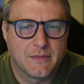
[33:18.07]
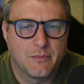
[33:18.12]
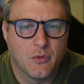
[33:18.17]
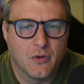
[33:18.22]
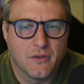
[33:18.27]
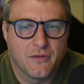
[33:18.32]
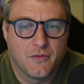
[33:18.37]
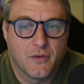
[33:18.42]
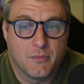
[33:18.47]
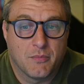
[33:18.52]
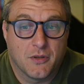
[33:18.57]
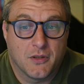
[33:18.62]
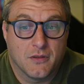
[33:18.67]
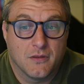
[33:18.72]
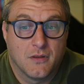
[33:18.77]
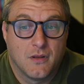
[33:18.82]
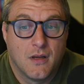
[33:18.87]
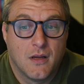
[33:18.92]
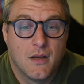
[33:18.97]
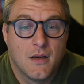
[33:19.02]
of football.
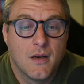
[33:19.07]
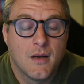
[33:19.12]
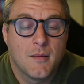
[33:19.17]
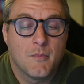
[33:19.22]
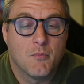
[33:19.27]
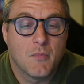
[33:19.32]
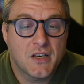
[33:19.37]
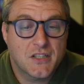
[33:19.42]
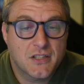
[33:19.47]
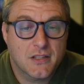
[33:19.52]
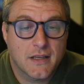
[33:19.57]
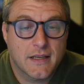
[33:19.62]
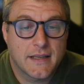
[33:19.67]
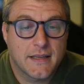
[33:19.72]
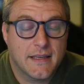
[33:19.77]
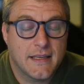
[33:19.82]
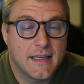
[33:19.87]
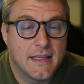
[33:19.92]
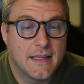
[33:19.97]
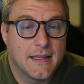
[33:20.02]
Much like
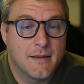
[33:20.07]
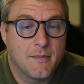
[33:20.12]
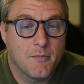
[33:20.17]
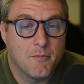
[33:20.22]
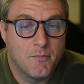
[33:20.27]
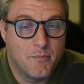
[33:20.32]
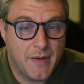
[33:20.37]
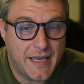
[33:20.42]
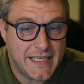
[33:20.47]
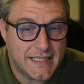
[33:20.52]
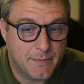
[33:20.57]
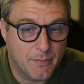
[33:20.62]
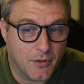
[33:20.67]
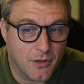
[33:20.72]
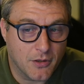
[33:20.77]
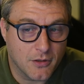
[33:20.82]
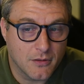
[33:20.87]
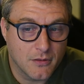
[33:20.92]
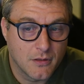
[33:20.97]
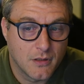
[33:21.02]
in
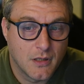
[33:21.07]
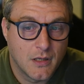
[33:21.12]
baseball,